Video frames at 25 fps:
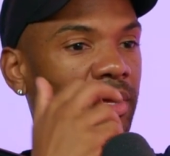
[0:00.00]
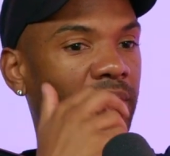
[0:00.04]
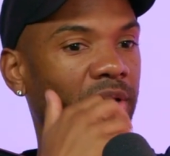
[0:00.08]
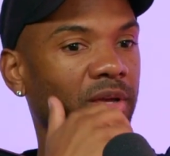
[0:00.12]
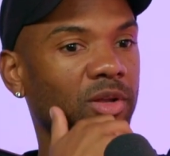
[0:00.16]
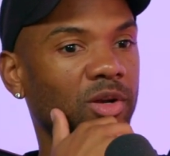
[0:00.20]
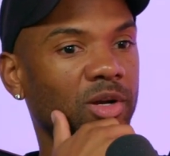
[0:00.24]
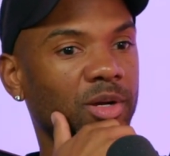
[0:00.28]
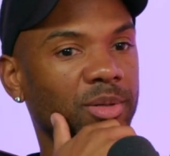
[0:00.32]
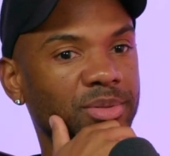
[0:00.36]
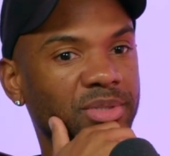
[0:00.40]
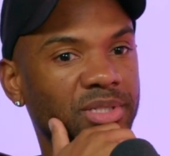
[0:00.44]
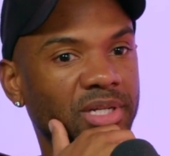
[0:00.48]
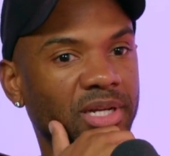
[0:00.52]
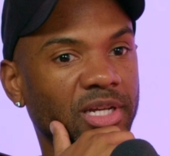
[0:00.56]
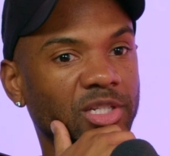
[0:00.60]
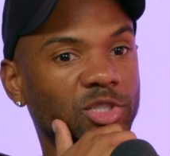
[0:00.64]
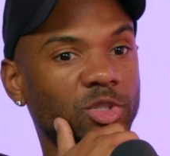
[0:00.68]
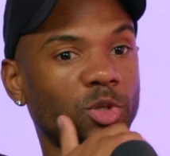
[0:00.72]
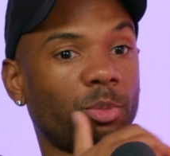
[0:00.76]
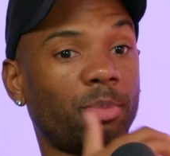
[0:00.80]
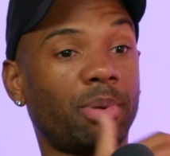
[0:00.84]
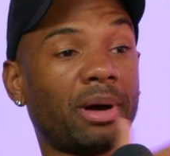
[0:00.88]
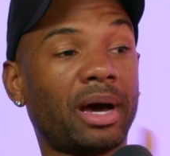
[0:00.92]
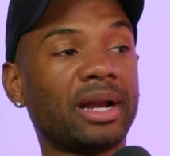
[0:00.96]
You know what I'm saying?
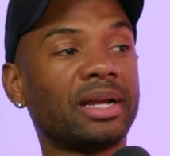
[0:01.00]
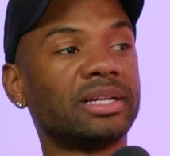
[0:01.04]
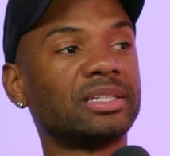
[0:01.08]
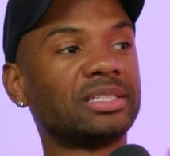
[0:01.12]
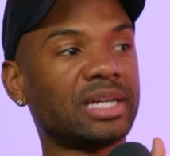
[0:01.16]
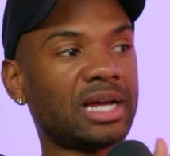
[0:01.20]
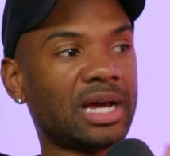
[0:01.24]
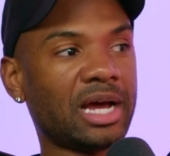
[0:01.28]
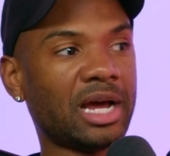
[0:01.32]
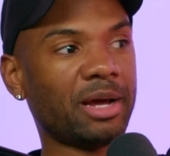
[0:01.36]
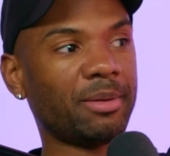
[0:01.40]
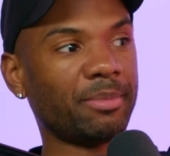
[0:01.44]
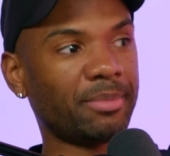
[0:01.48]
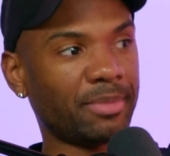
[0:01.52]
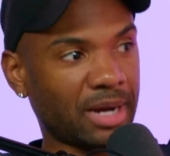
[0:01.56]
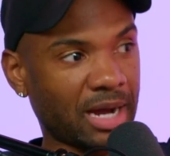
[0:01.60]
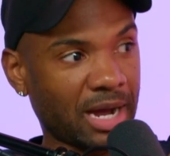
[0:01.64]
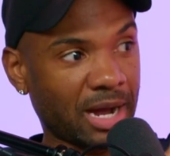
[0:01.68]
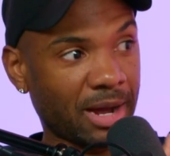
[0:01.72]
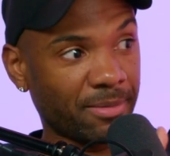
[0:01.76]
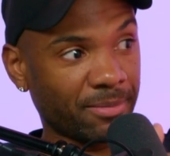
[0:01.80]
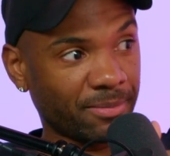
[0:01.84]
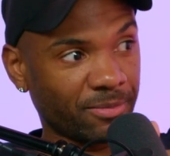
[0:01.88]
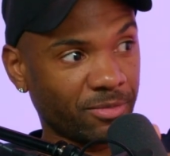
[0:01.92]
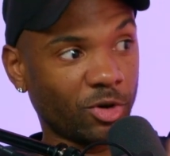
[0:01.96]
So by the time
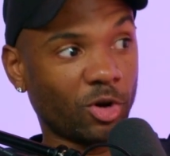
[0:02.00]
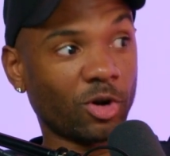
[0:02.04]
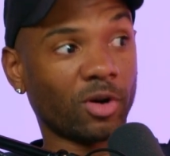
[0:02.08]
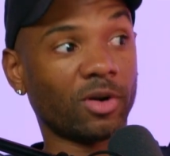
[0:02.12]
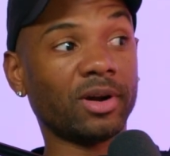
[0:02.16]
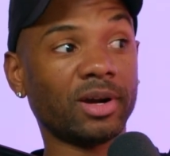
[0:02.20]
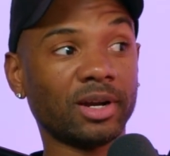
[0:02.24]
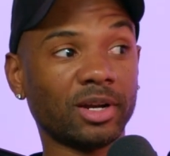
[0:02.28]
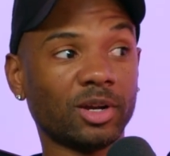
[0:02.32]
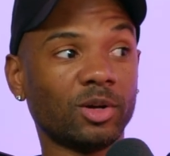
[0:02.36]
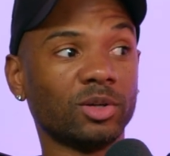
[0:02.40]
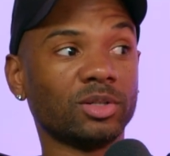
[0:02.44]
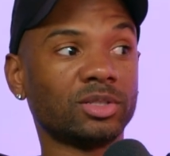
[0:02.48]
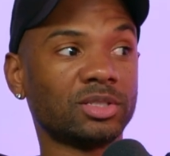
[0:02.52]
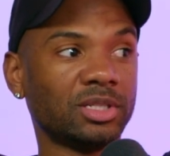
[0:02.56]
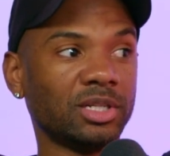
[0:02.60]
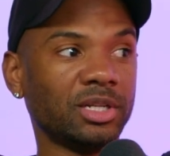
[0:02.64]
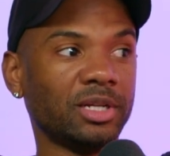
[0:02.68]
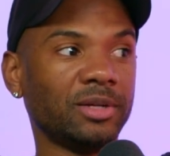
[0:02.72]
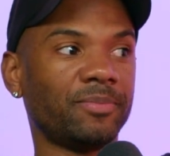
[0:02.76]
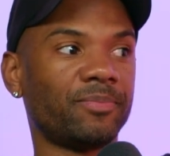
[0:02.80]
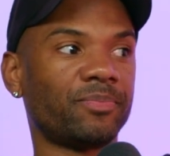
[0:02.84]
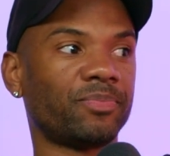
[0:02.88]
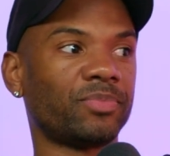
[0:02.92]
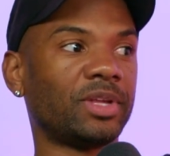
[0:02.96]
I'm ready to go
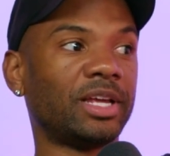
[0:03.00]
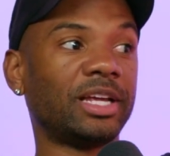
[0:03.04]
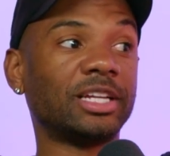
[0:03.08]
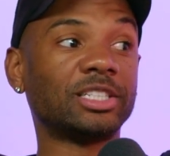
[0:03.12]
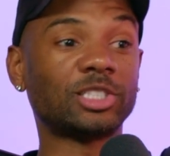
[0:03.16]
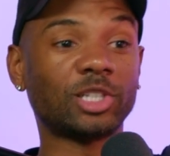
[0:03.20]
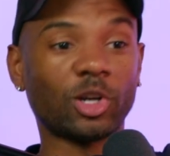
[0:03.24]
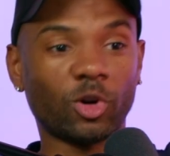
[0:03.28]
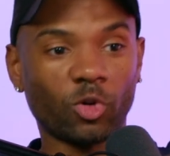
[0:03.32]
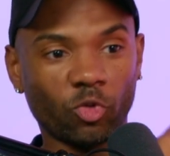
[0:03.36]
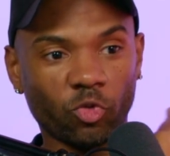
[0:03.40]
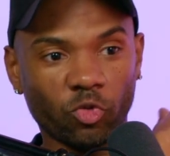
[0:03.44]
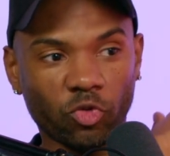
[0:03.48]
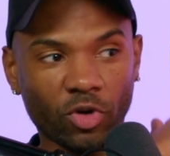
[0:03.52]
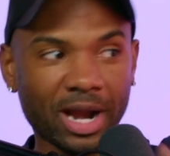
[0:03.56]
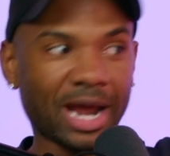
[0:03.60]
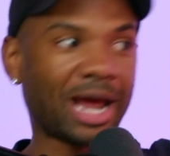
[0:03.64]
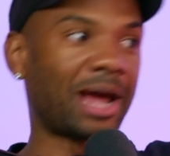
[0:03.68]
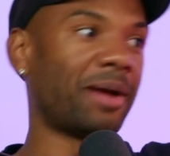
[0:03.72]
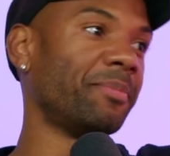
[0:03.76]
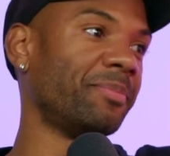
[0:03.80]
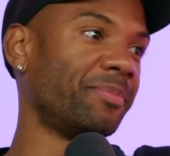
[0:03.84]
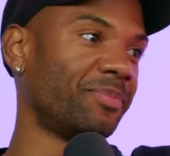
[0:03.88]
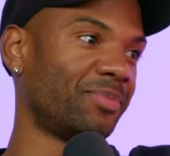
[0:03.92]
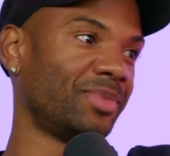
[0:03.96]
sleep, it's a
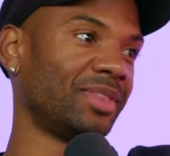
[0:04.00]
wrap.